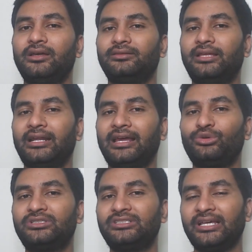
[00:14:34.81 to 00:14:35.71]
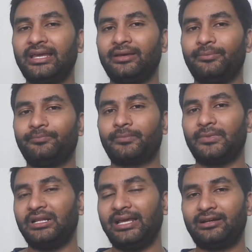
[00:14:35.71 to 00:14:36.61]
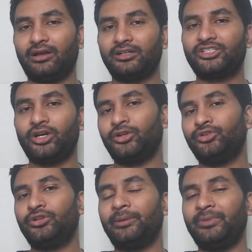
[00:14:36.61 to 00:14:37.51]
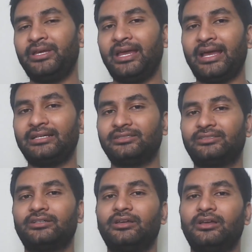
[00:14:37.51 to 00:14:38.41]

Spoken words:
then I would say like launching on Udemy has